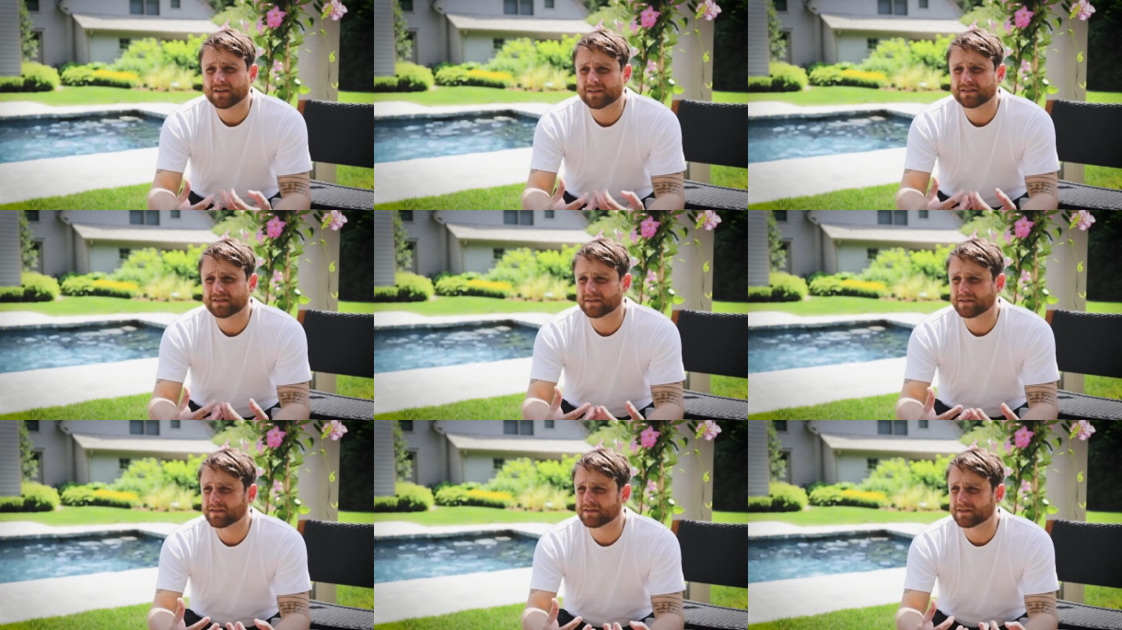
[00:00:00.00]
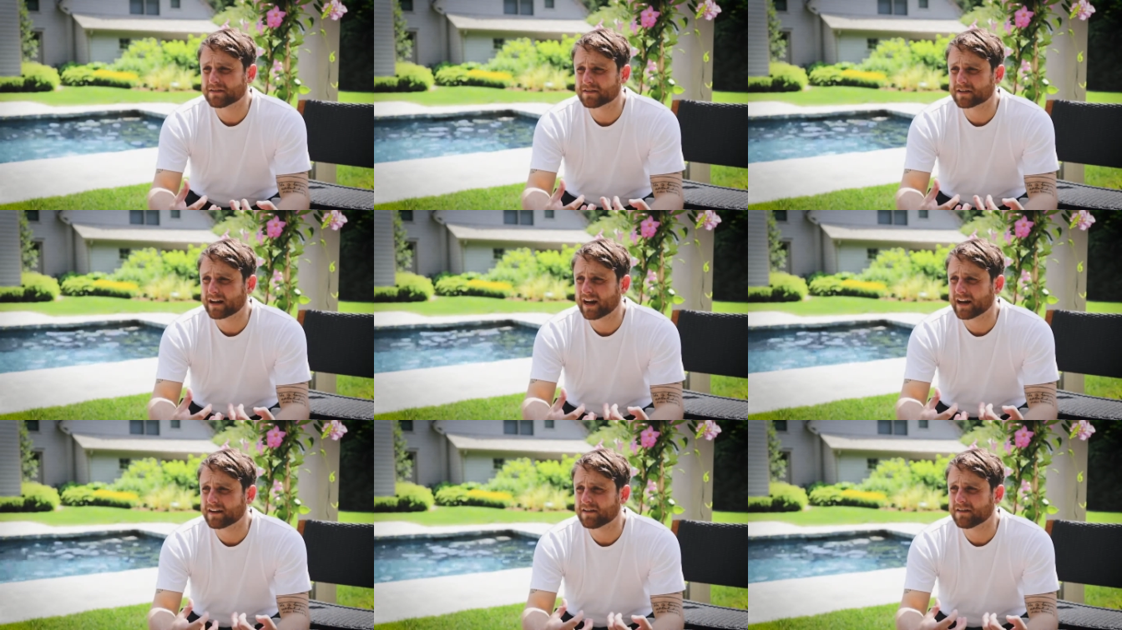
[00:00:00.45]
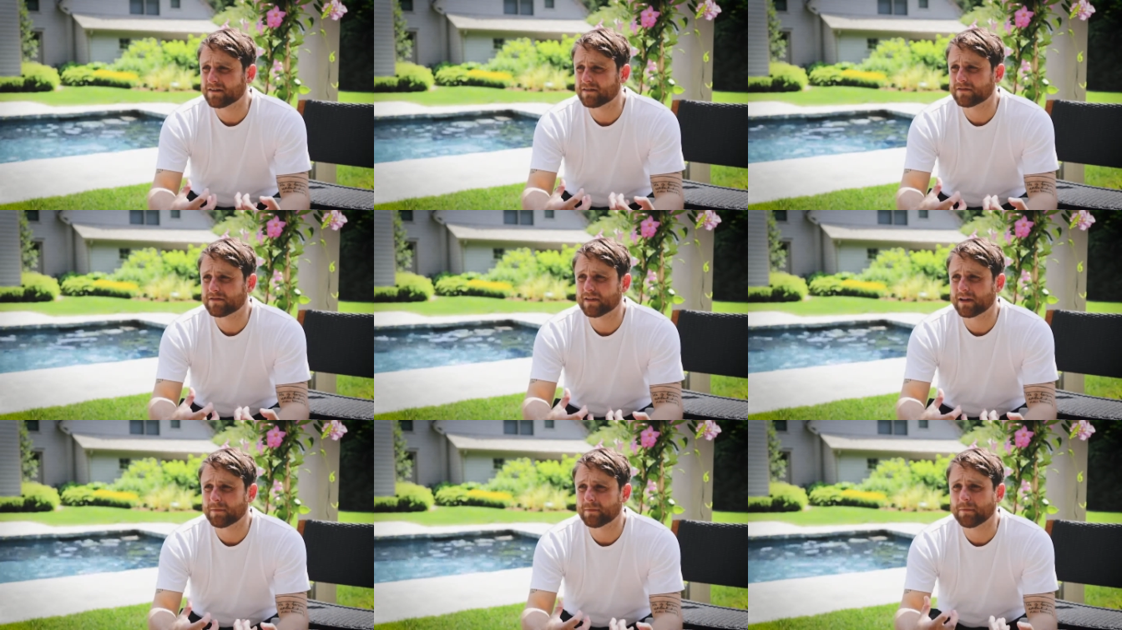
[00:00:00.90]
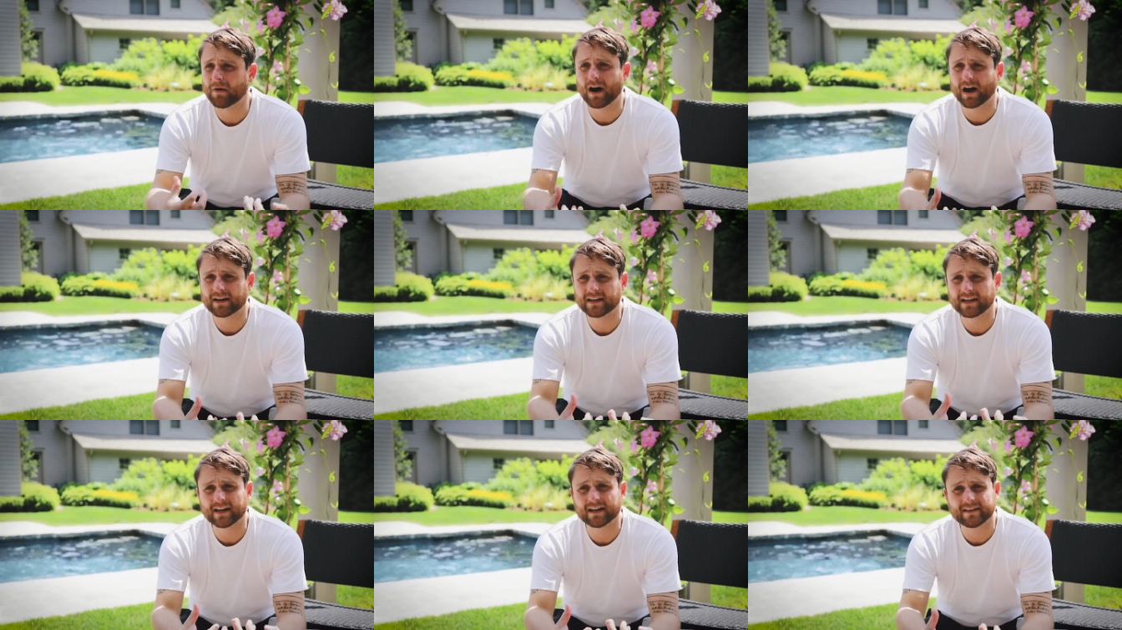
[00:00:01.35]
to kind of
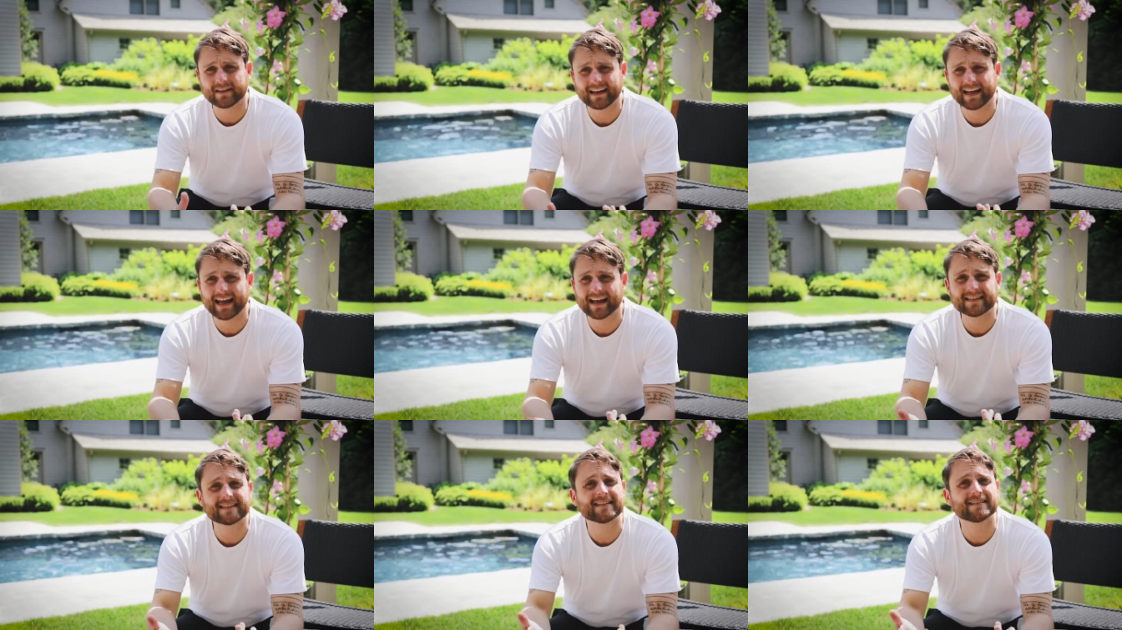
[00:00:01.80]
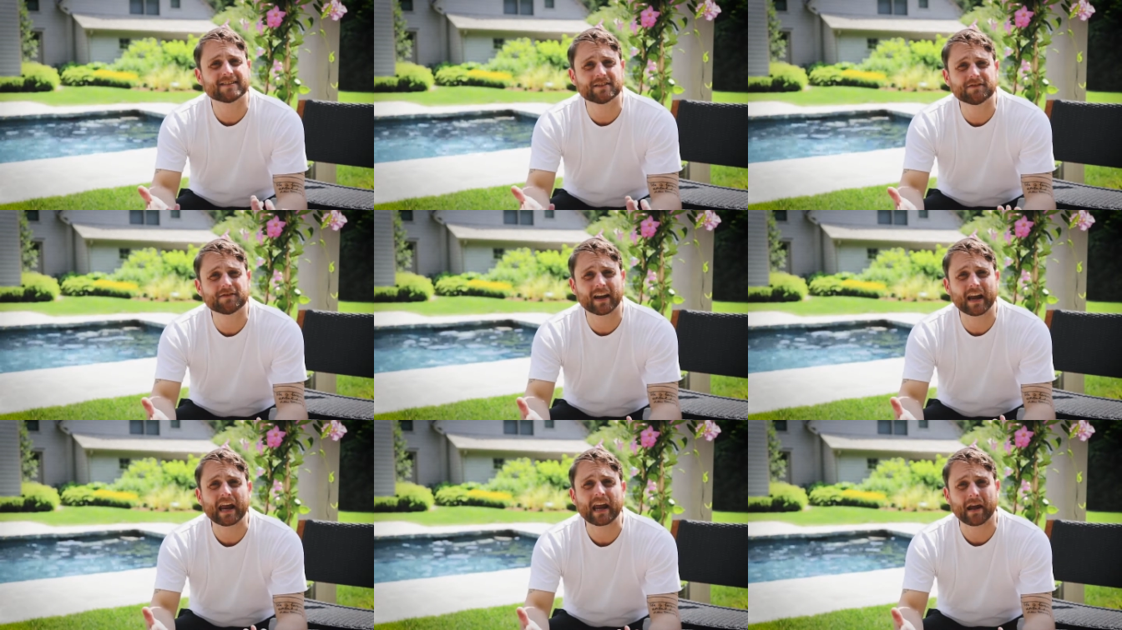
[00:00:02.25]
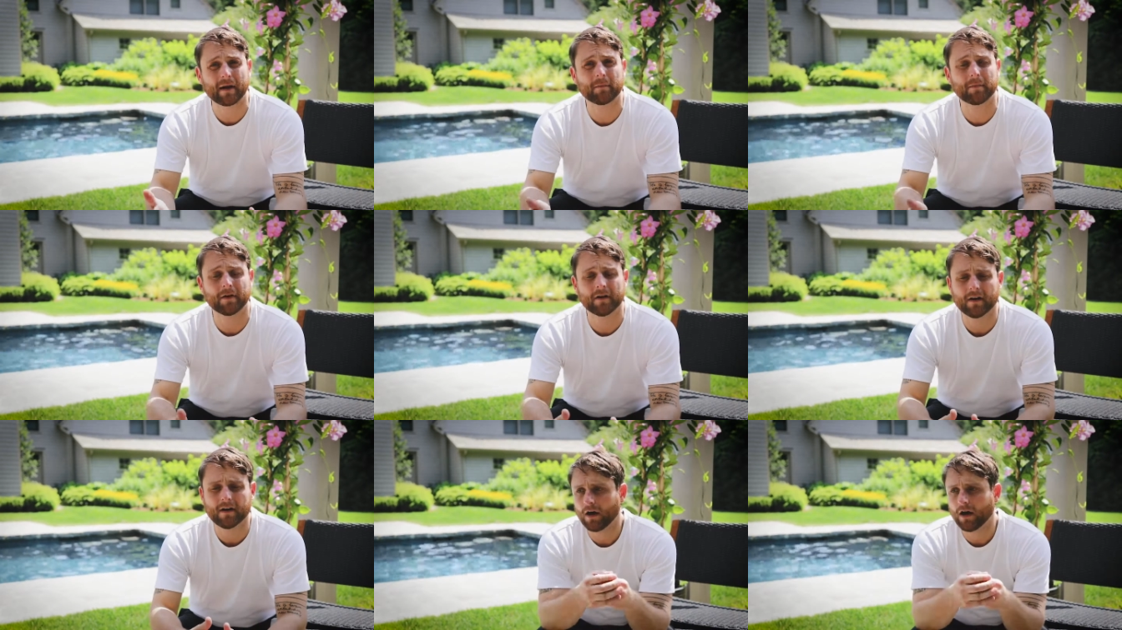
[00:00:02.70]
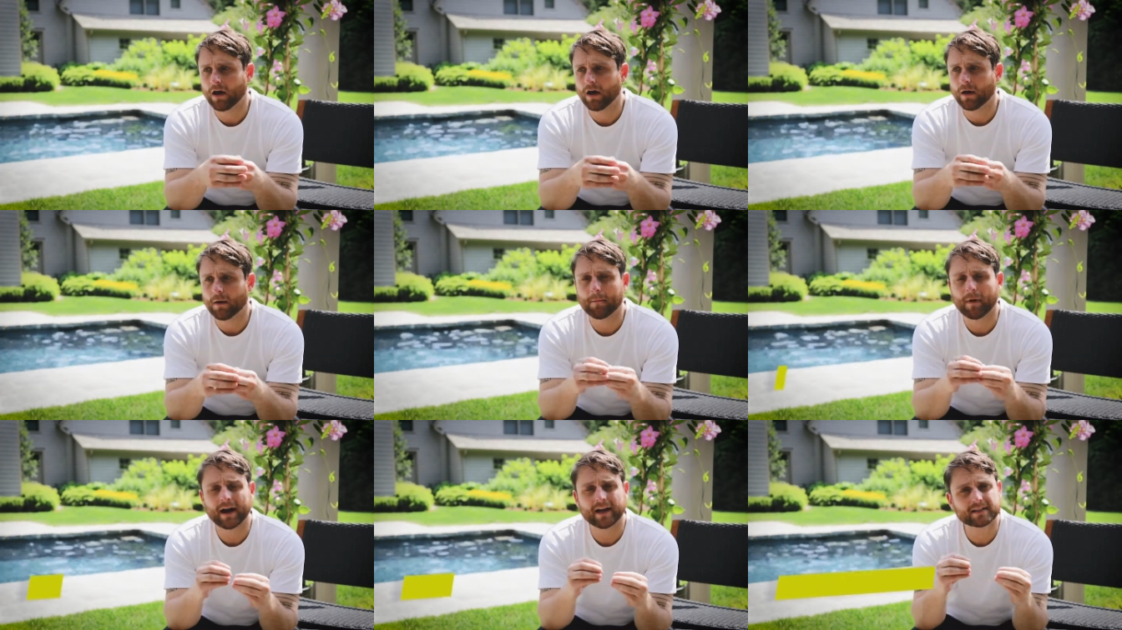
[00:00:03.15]
embodying the essence of
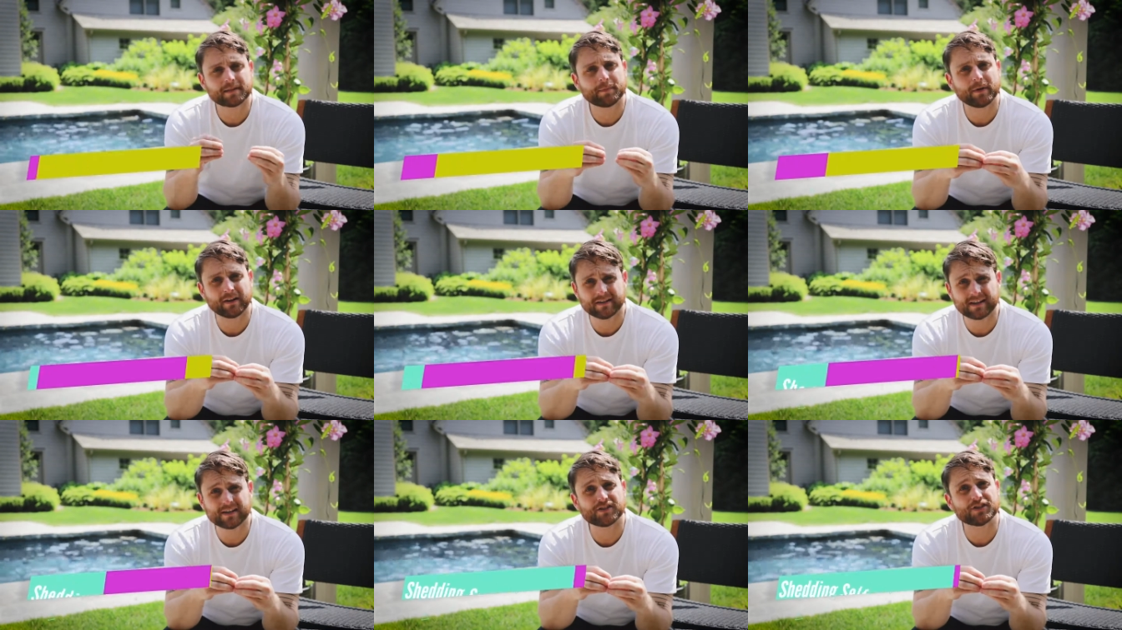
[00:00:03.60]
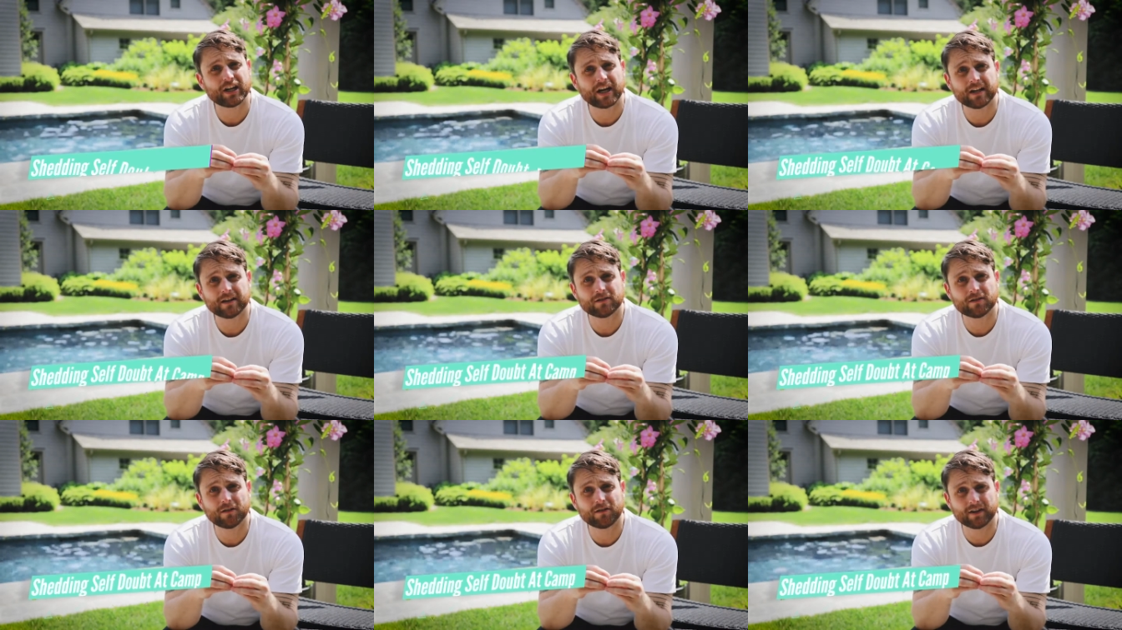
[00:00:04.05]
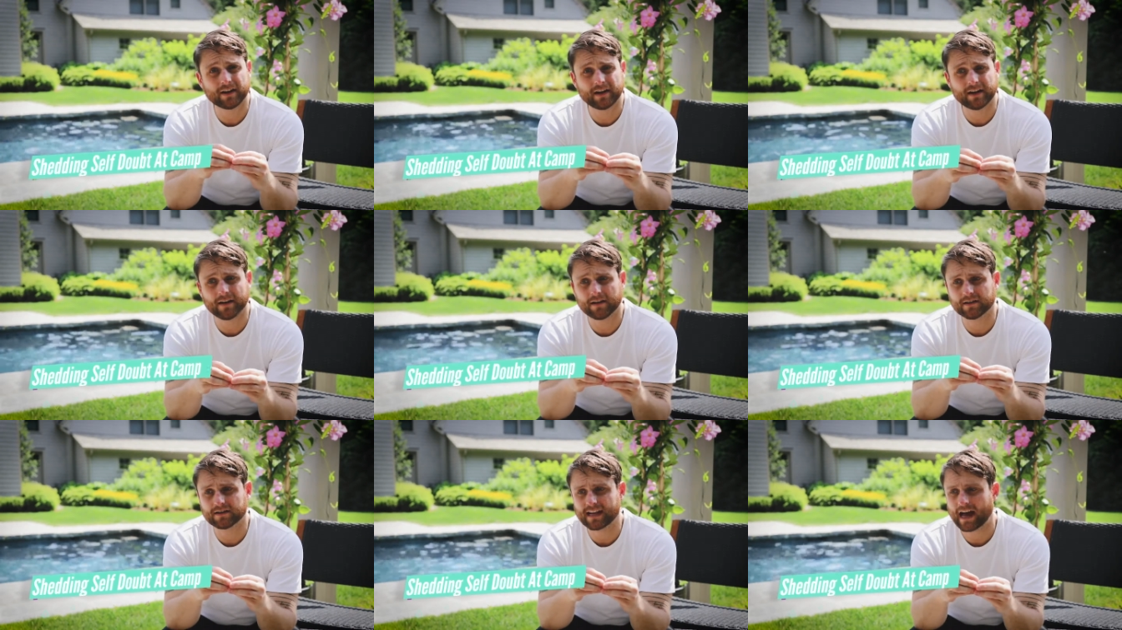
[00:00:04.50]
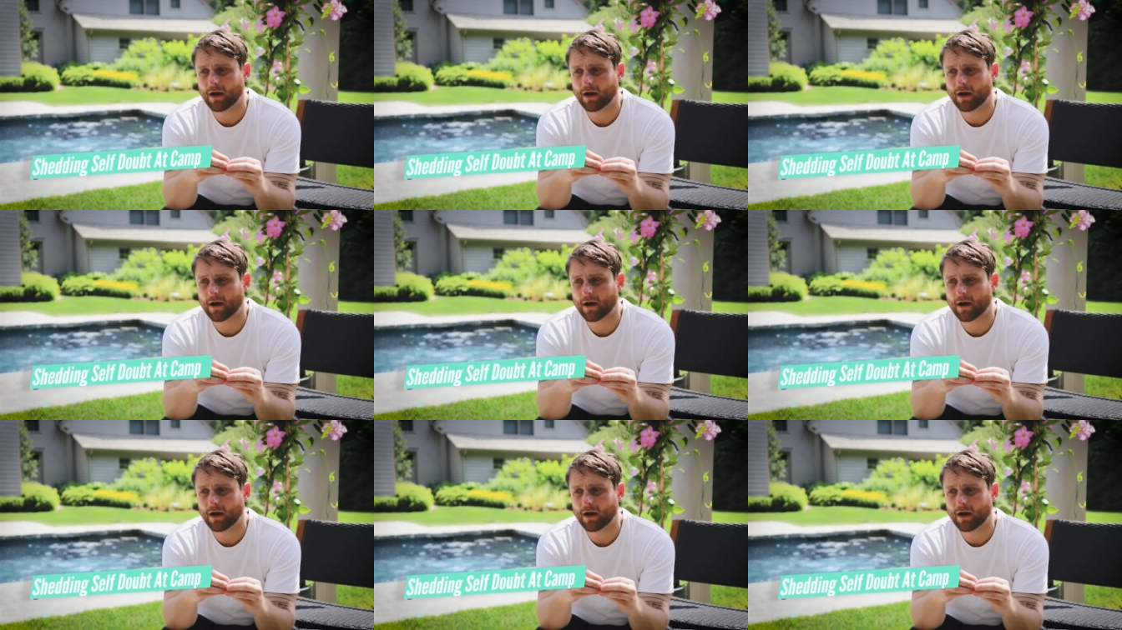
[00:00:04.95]
camp. My experience has changed over the years.